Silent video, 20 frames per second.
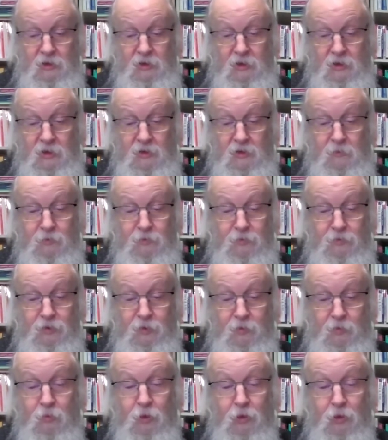uh,
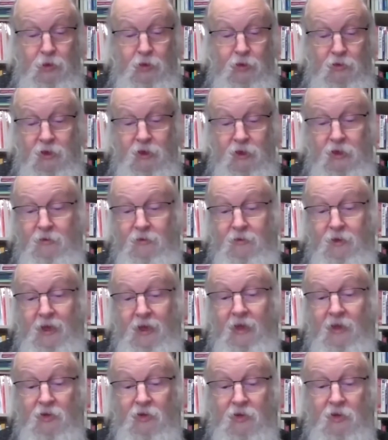monitoring of
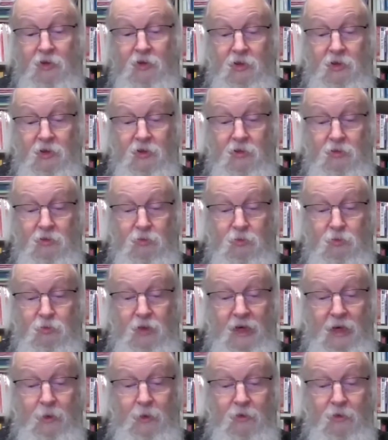that and
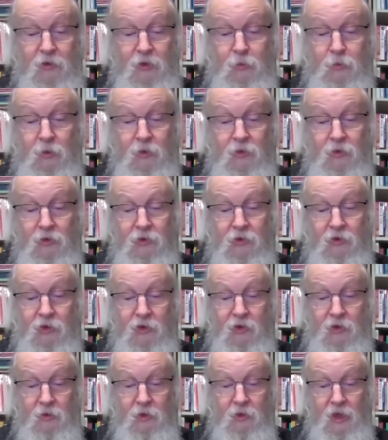how it responds
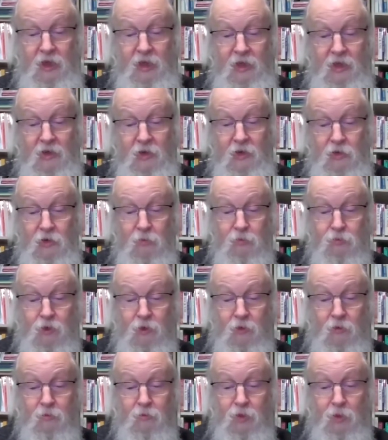to any
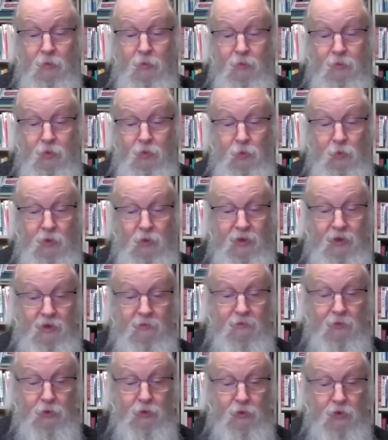problems with the
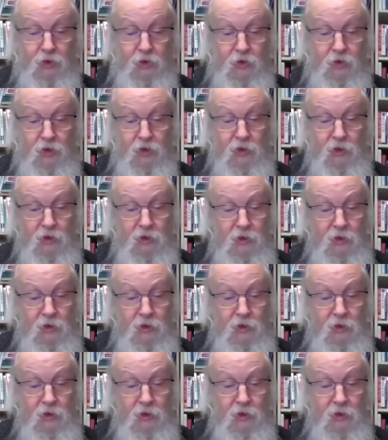infrastructure.